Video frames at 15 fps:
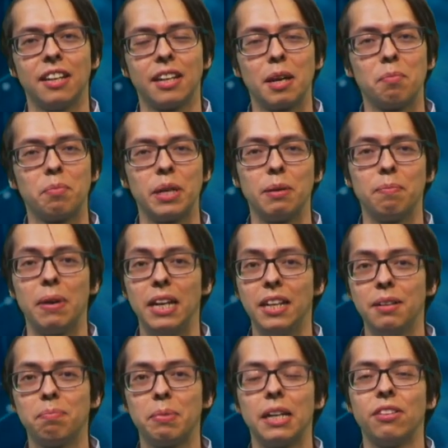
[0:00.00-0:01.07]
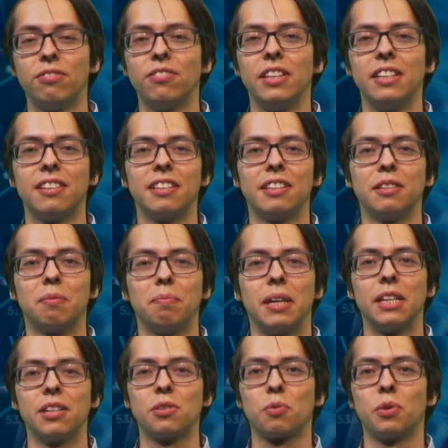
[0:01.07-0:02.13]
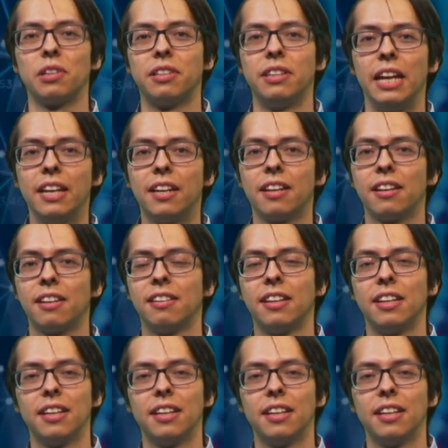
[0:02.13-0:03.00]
can bring many benefits in domains where data